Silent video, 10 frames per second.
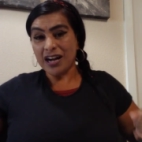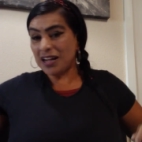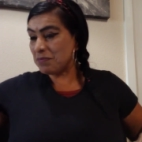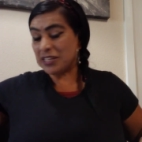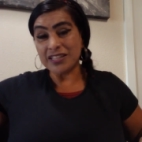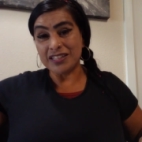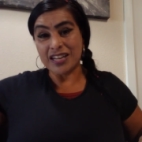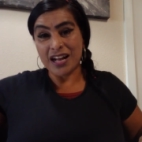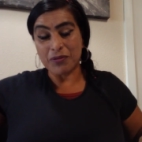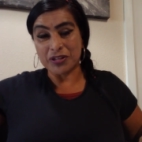I'm eating
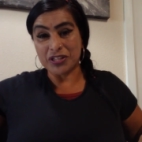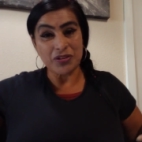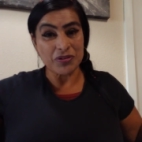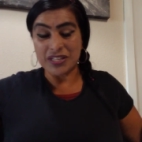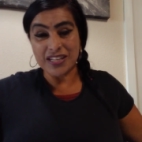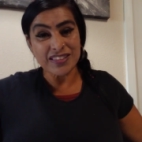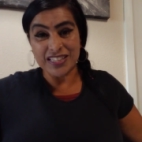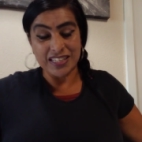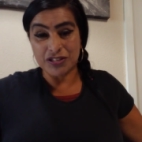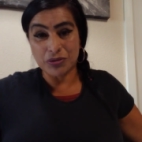out here
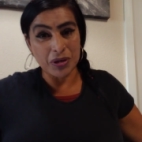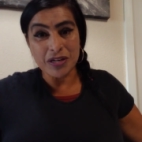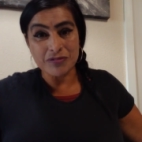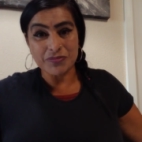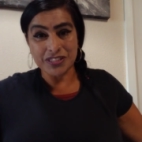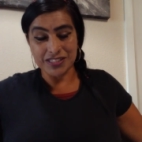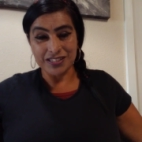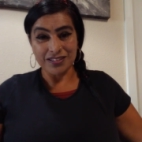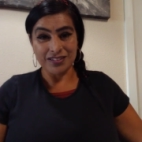nothing, crumbs.